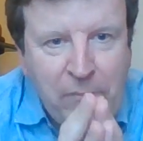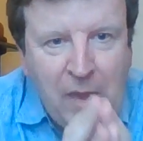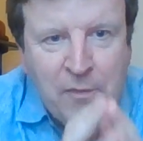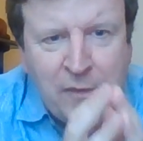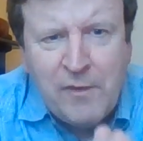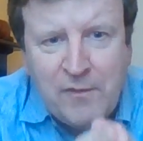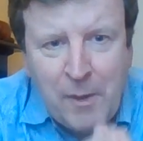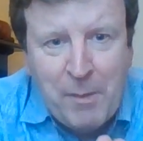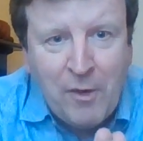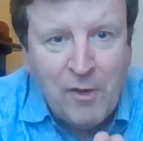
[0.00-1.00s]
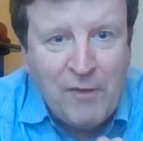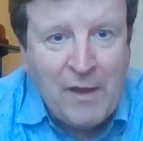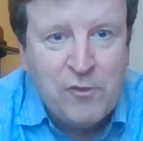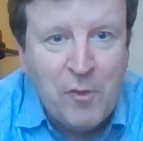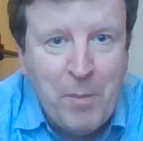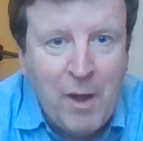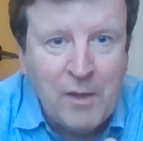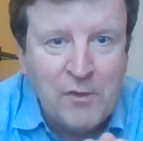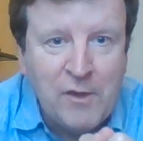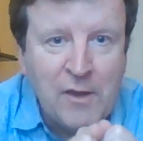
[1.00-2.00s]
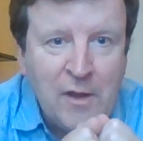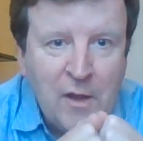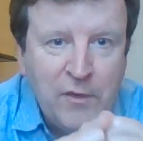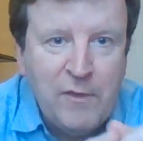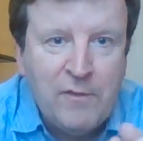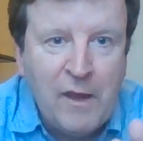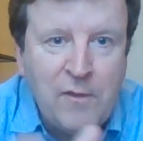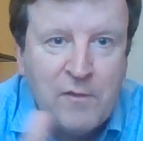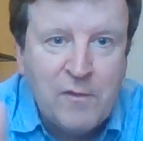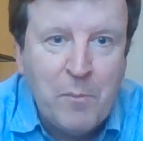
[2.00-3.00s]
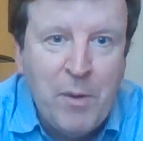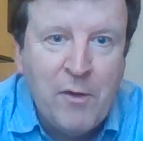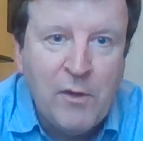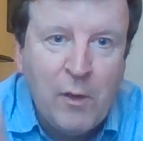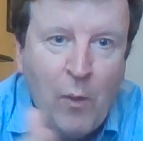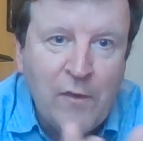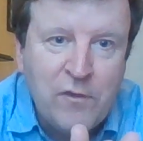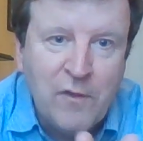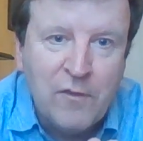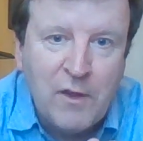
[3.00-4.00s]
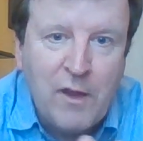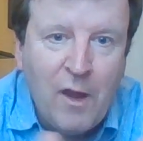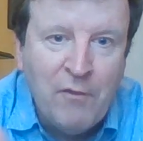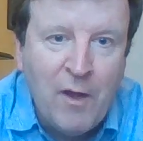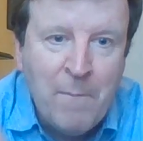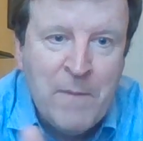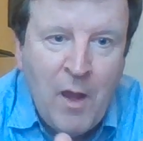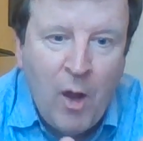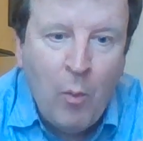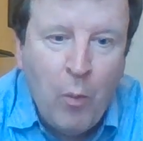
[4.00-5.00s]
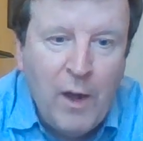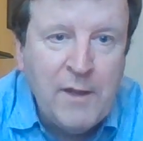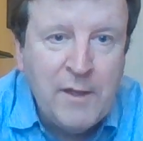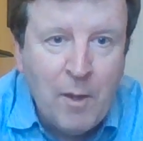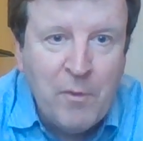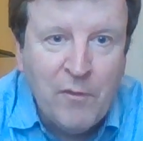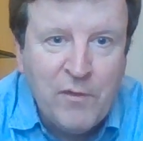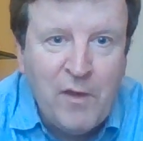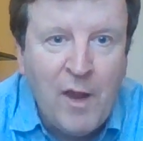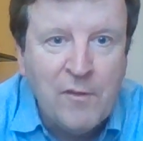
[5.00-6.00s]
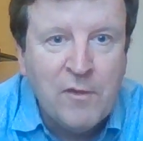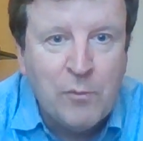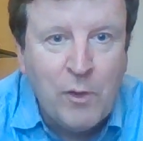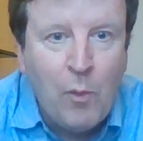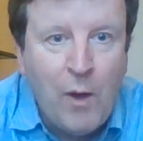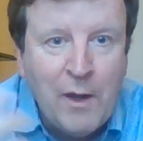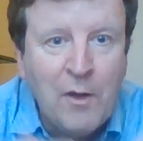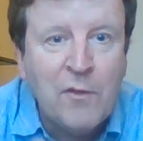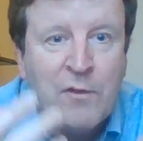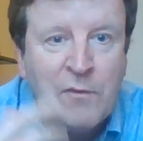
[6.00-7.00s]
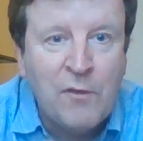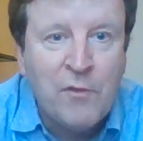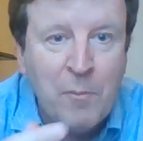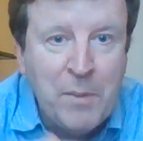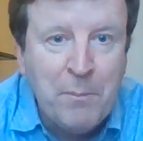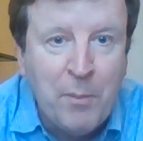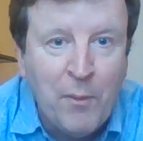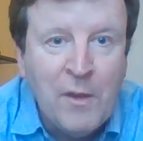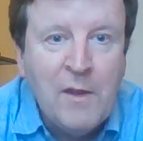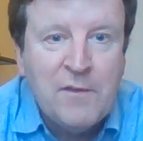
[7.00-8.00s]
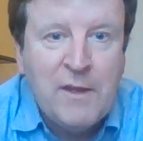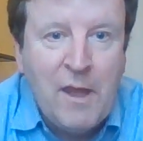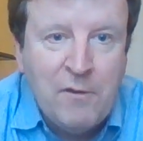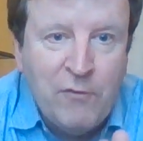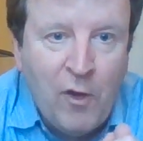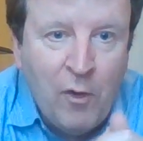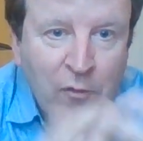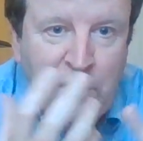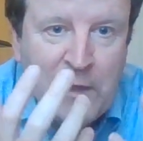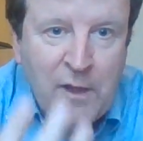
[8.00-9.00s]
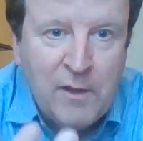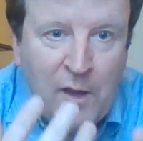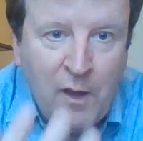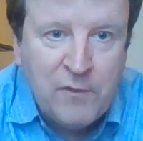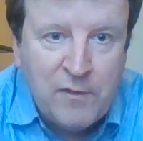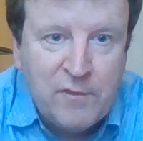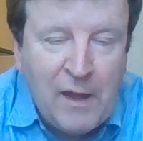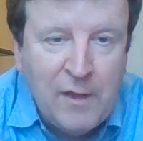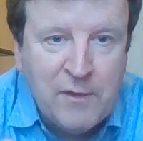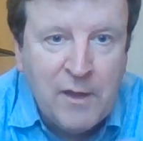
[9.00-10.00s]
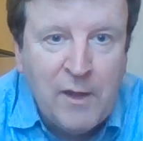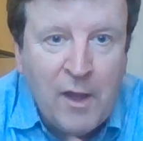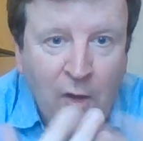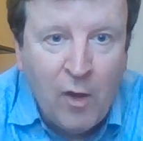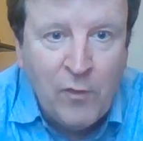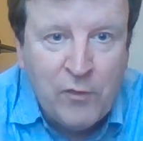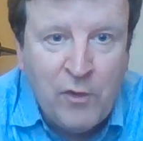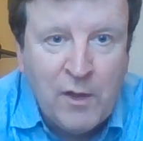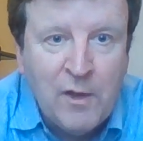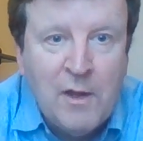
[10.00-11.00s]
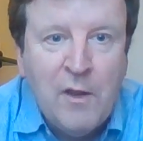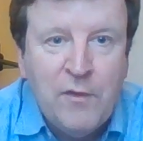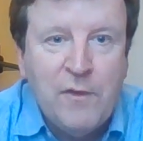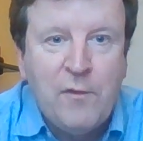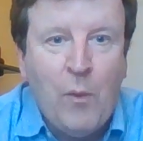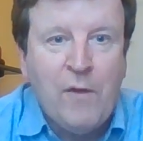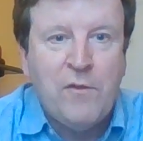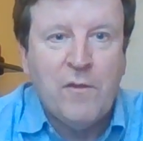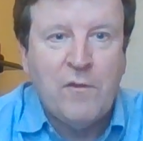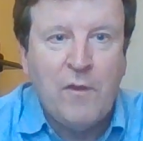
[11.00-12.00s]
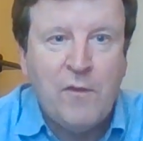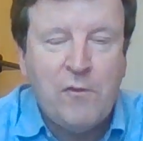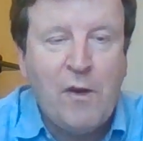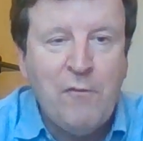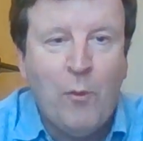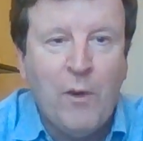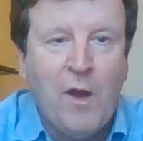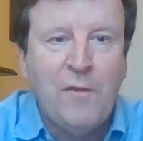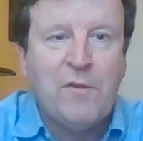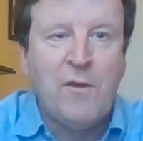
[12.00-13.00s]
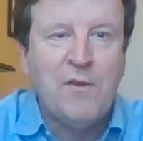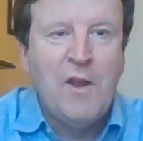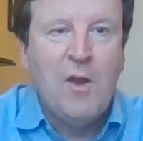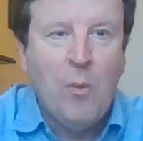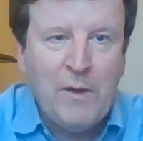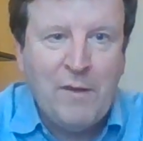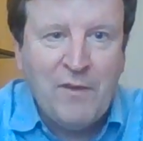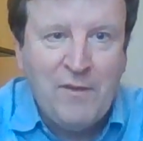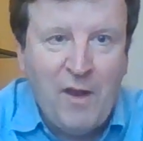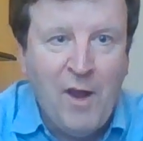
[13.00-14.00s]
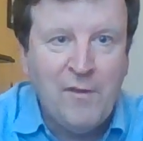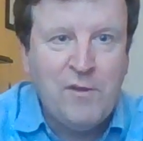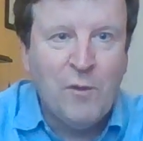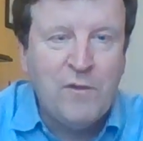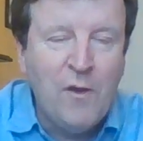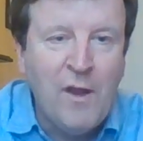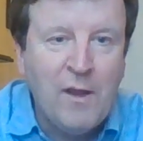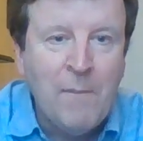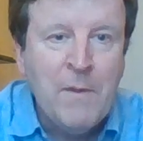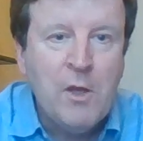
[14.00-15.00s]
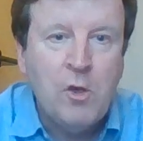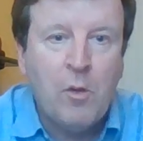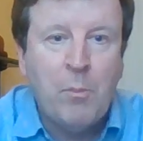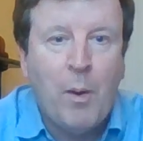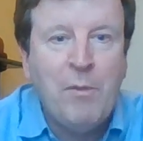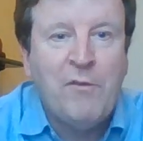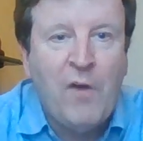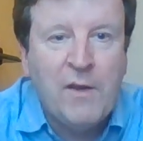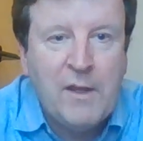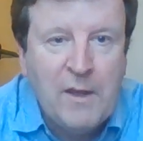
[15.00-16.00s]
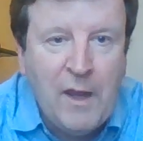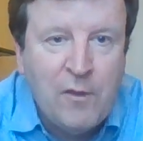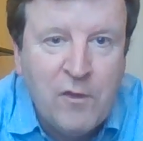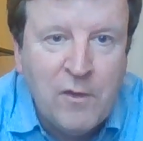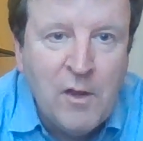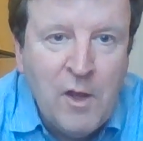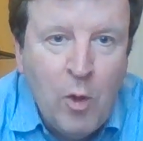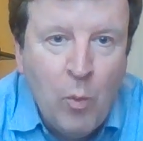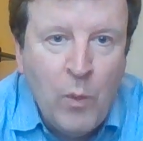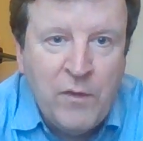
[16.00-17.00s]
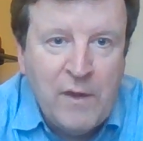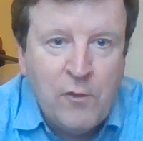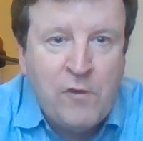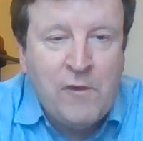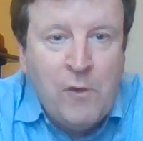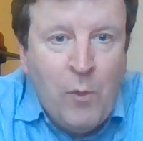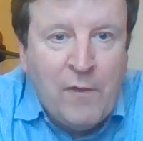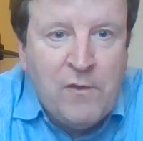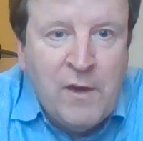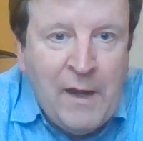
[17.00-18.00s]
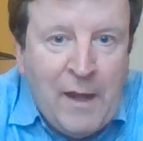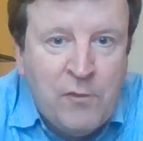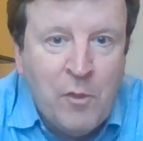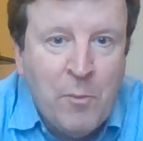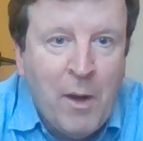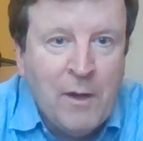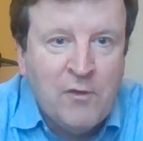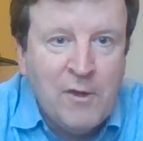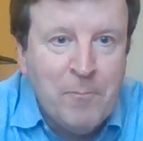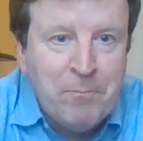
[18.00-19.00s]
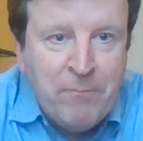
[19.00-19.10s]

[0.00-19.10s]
And this is typical of astrobiology. These interdisciplinary questions that cover a wide number of sciences require lots of different people to get involved in understanding and answering these questions. So the straightforward answer is whatever science you're doing, you can probably find a connection with an interesting question in astrobiology.